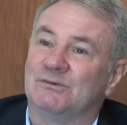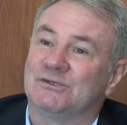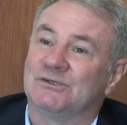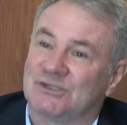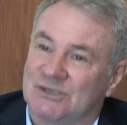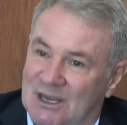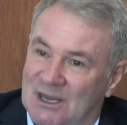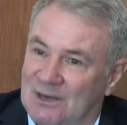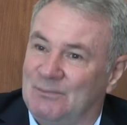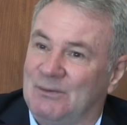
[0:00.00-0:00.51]
was
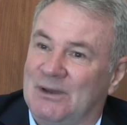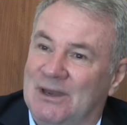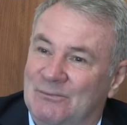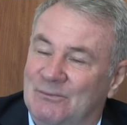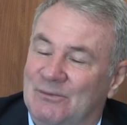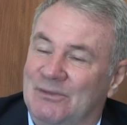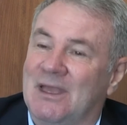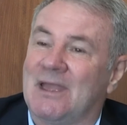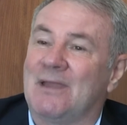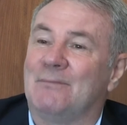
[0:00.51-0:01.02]
celebrating
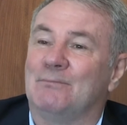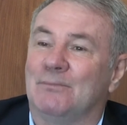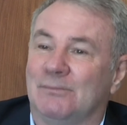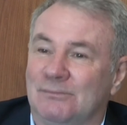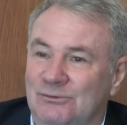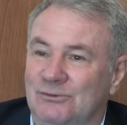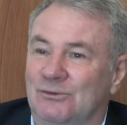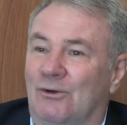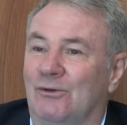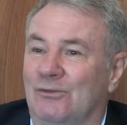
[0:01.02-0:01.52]
with
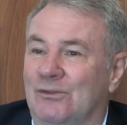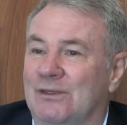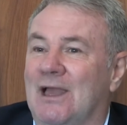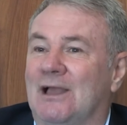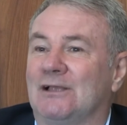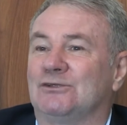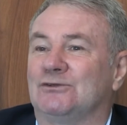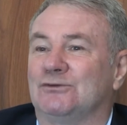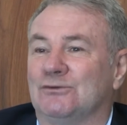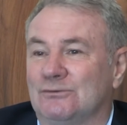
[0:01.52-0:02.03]
them, not the
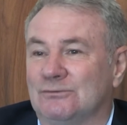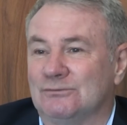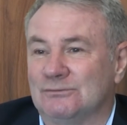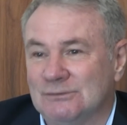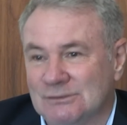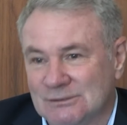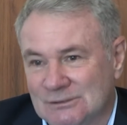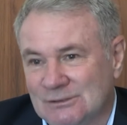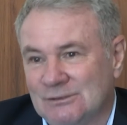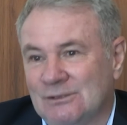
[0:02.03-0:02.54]
actual
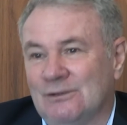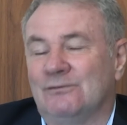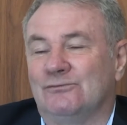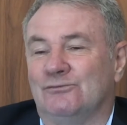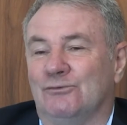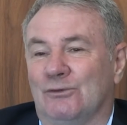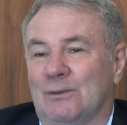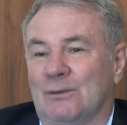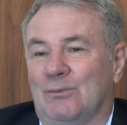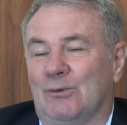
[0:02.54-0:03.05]

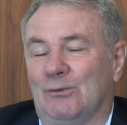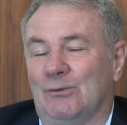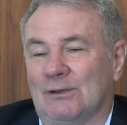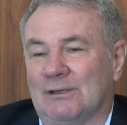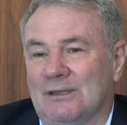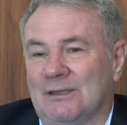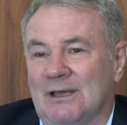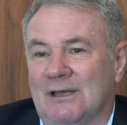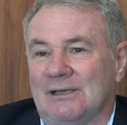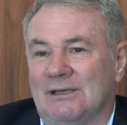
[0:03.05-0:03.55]

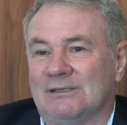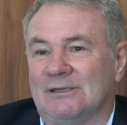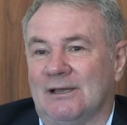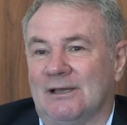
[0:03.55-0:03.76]
roly-poly that I'd